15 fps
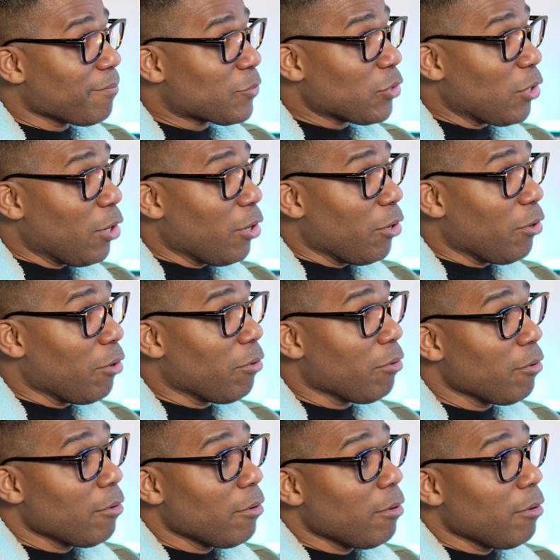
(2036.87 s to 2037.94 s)
So,
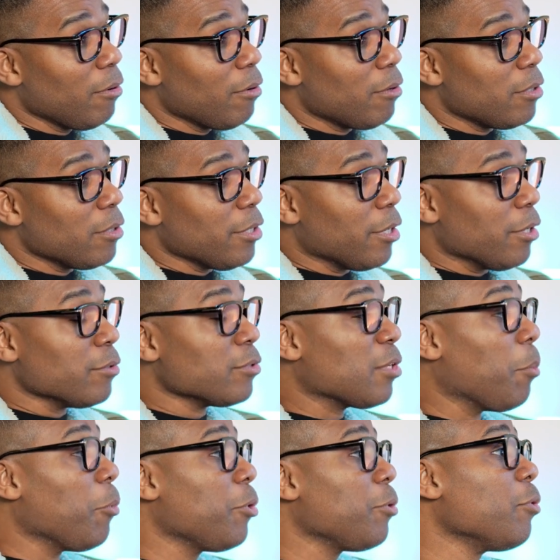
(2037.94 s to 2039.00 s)

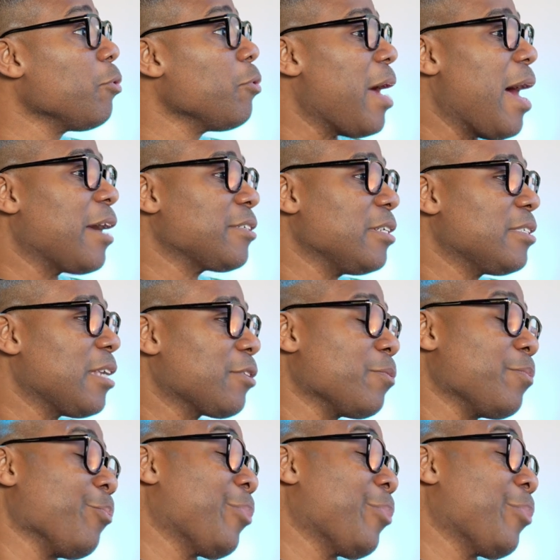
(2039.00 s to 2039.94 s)
someone who actually set those,